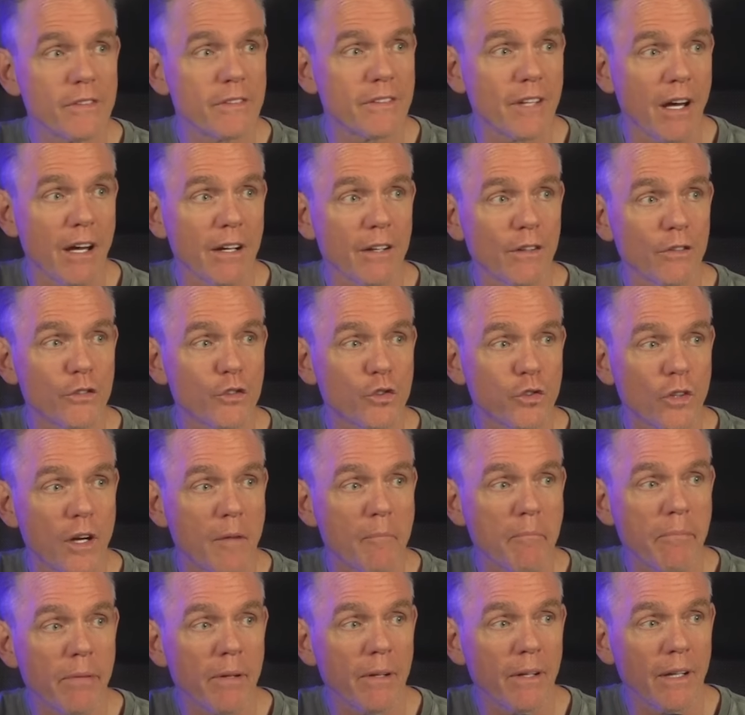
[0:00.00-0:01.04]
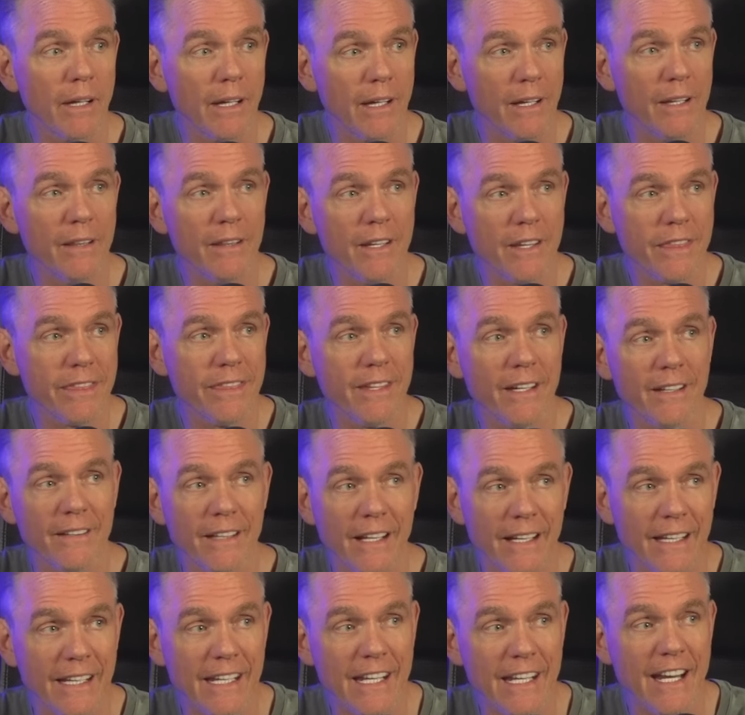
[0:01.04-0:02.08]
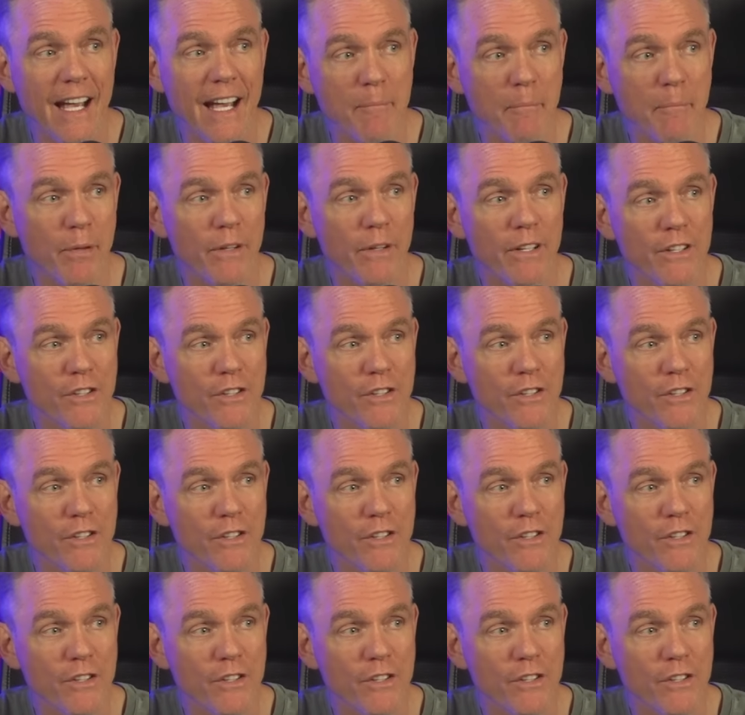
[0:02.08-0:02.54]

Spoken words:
Donald Trump in the thing that he got put